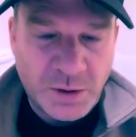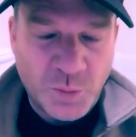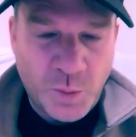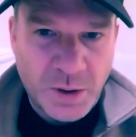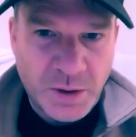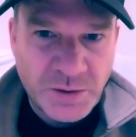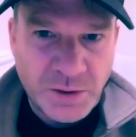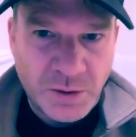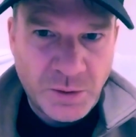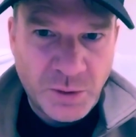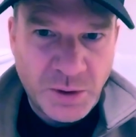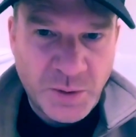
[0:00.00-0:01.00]
War
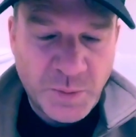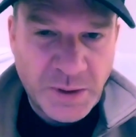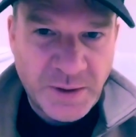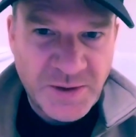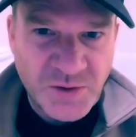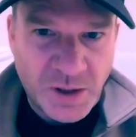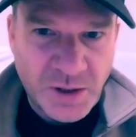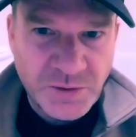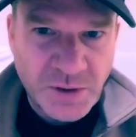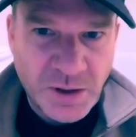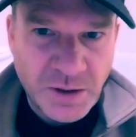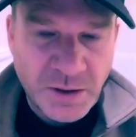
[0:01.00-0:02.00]
II, one of these
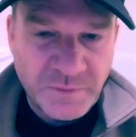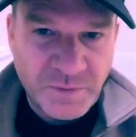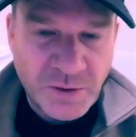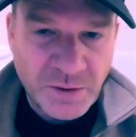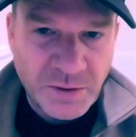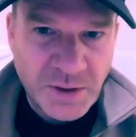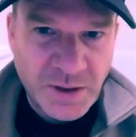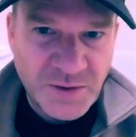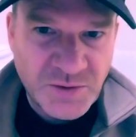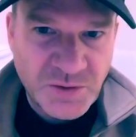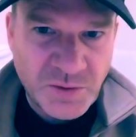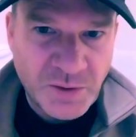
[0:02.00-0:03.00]
alternative Earth
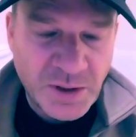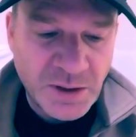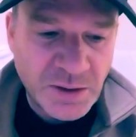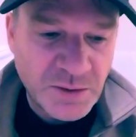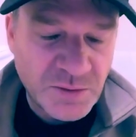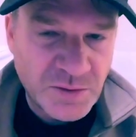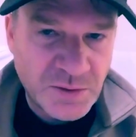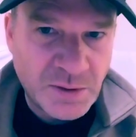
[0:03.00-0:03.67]
histories,